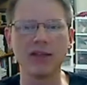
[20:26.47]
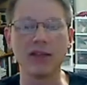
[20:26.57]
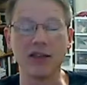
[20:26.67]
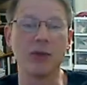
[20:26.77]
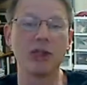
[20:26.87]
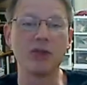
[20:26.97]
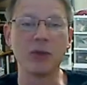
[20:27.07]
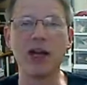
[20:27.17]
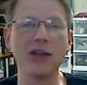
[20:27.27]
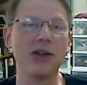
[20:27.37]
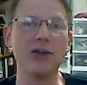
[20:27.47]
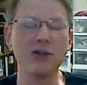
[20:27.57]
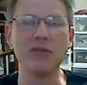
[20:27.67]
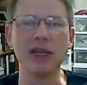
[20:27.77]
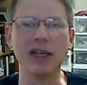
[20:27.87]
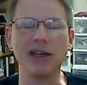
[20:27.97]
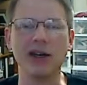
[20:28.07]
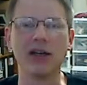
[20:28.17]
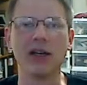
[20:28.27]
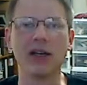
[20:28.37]
which is why you can do MIDI
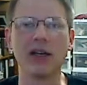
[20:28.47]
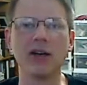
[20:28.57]
on a